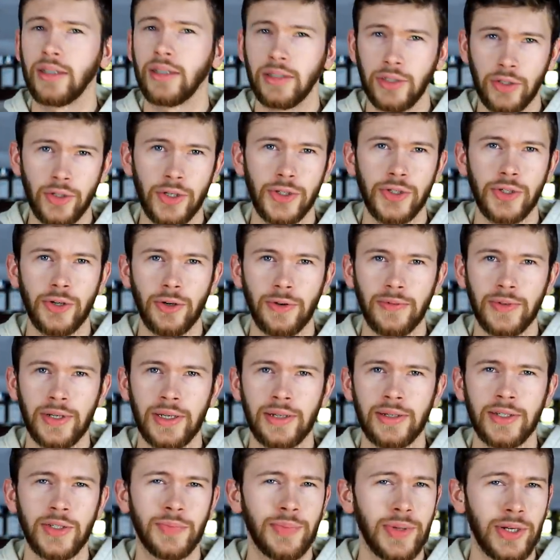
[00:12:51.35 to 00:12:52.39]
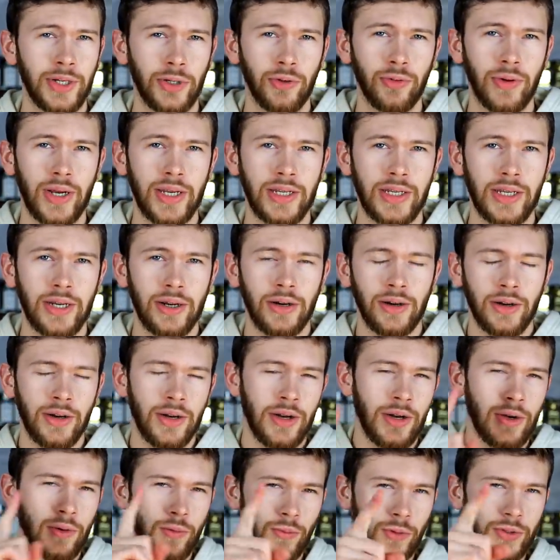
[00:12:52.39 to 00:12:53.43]
You deserved it. It's been a great year.
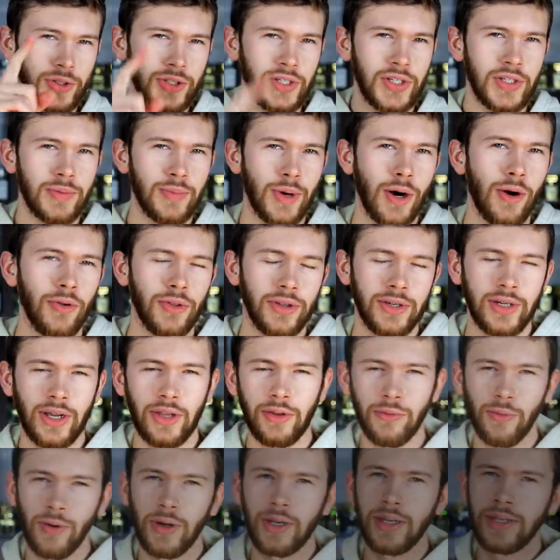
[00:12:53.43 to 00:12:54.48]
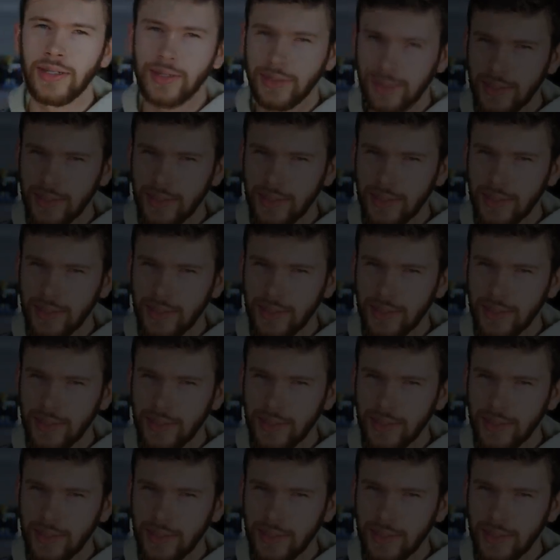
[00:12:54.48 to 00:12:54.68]
We'll see you tomorrow with another one.